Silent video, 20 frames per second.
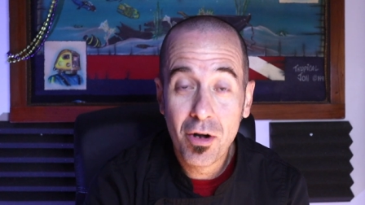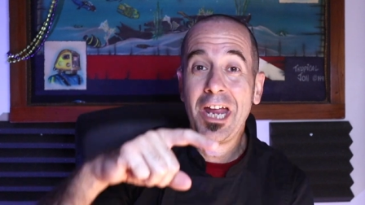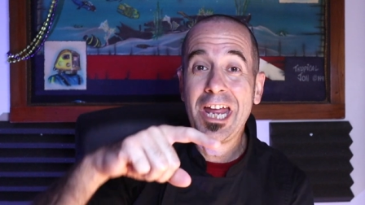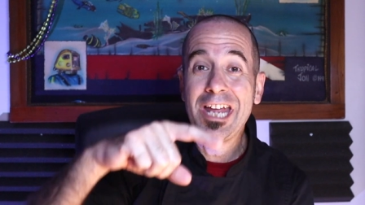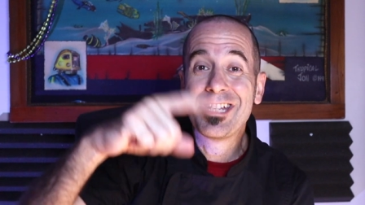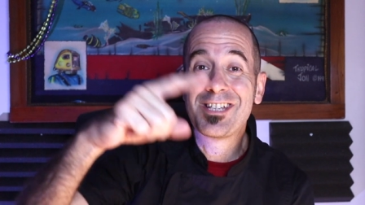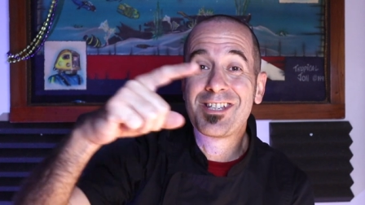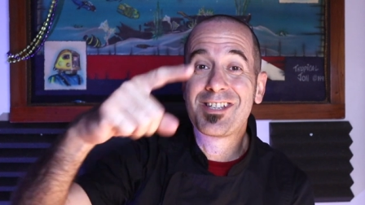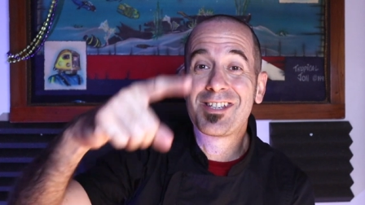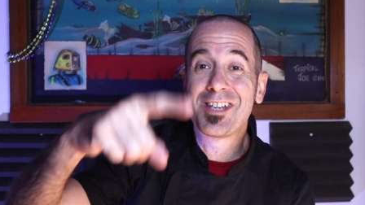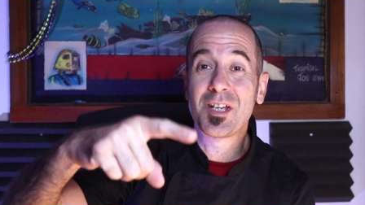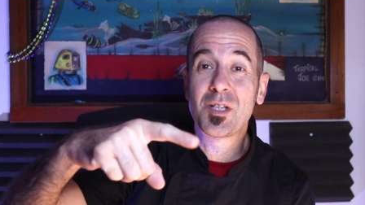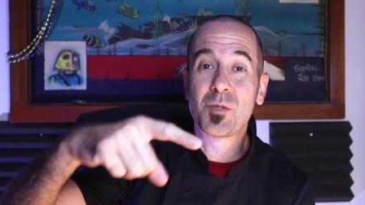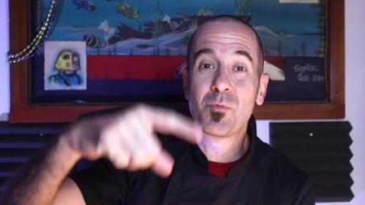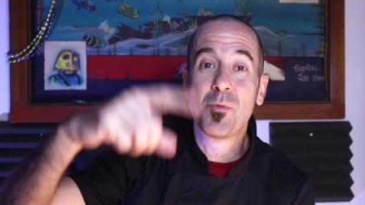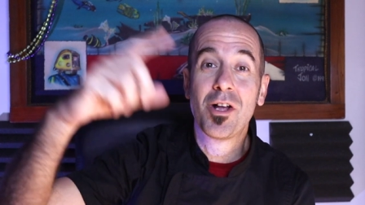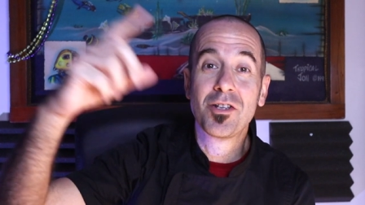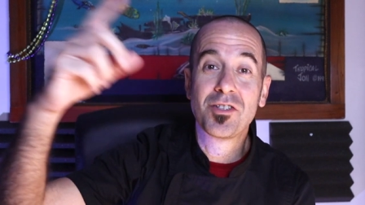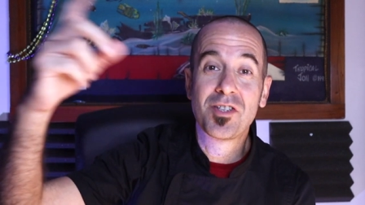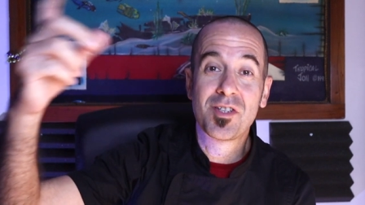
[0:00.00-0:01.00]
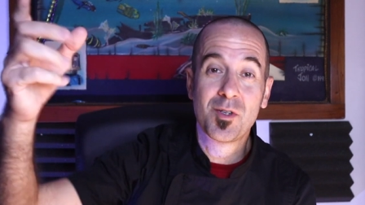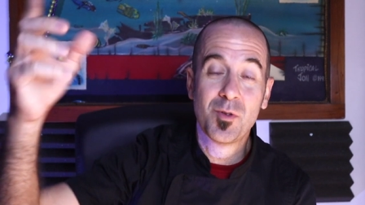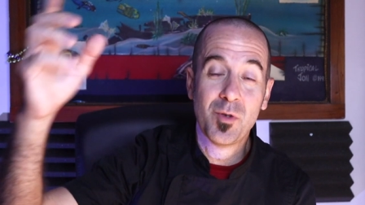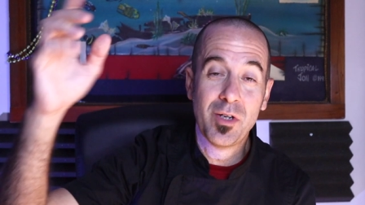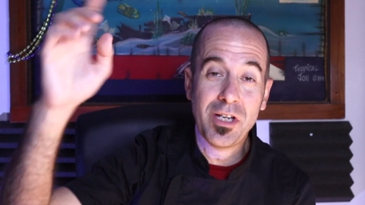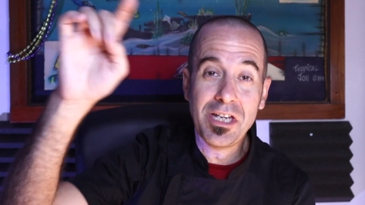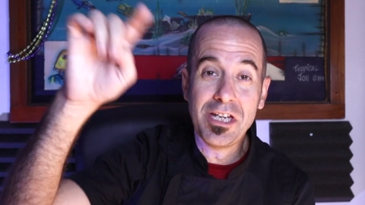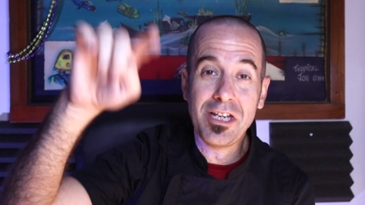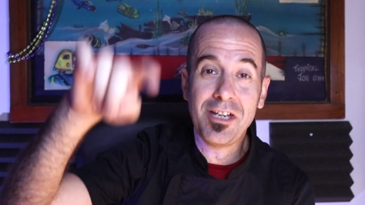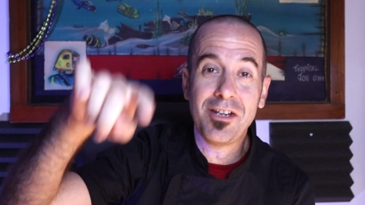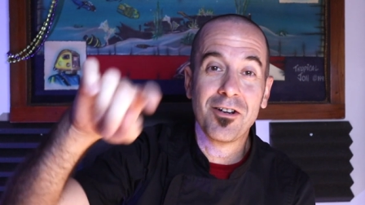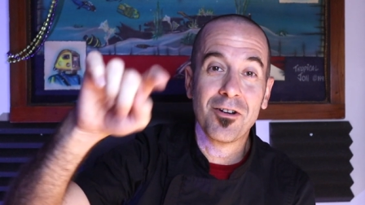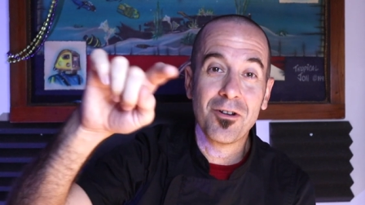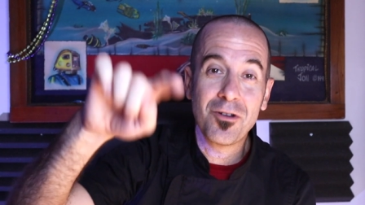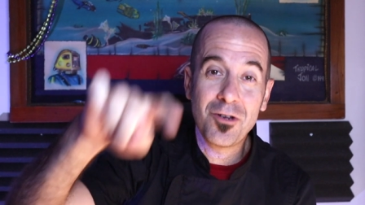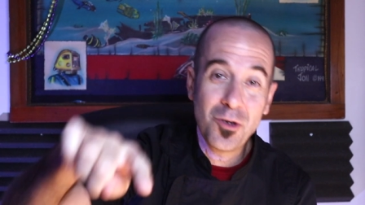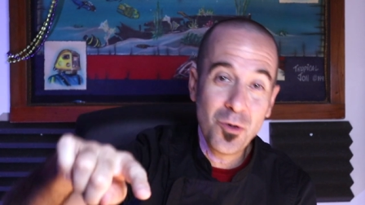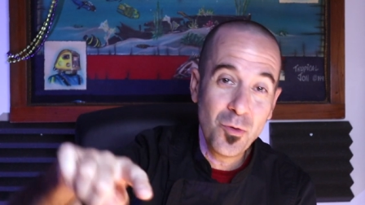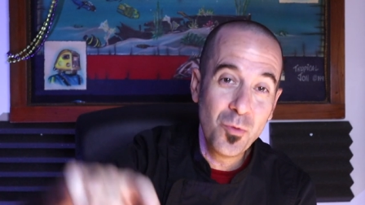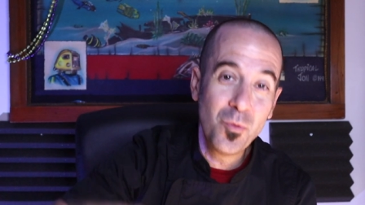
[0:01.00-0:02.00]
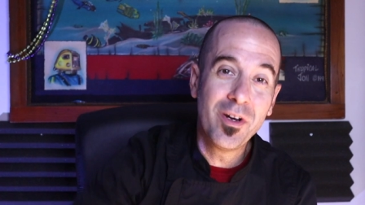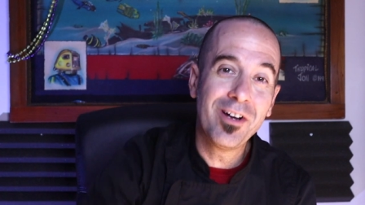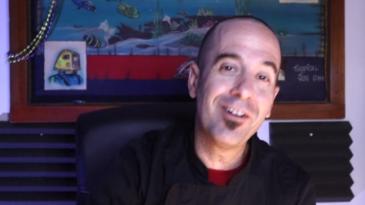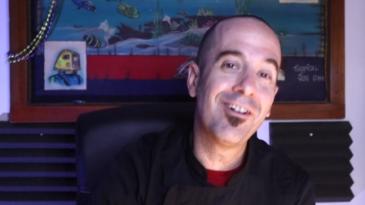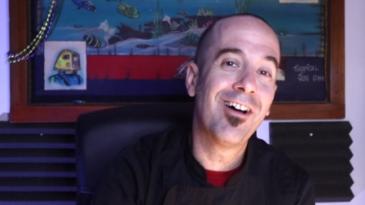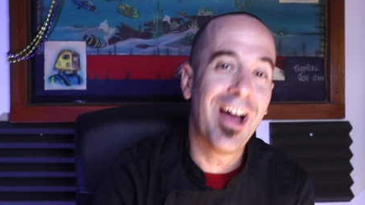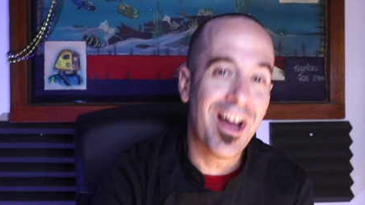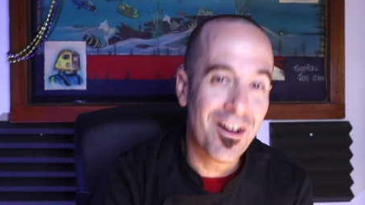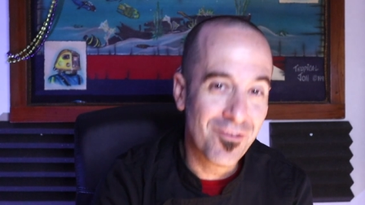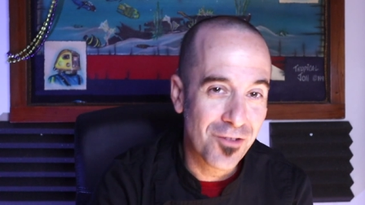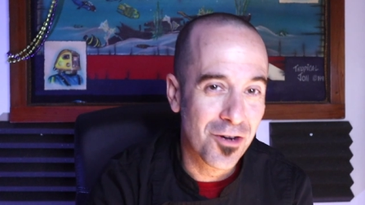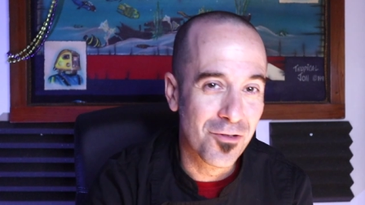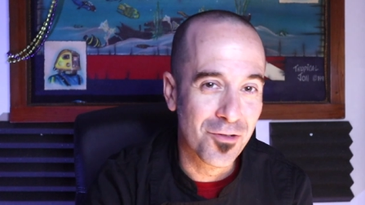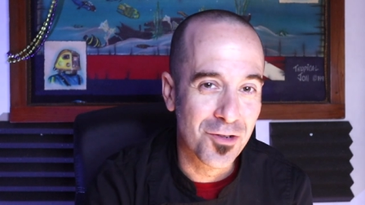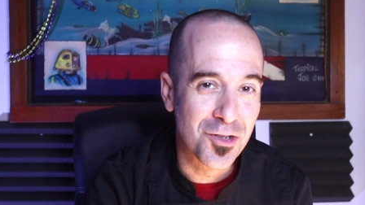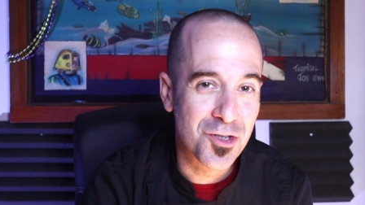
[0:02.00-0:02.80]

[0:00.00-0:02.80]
in six months to a year, you will have over